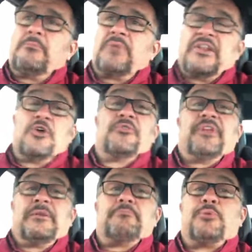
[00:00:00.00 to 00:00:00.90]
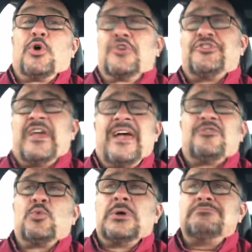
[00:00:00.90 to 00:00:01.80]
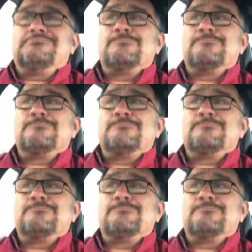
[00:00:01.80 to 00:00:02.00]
I know that Porsche has one.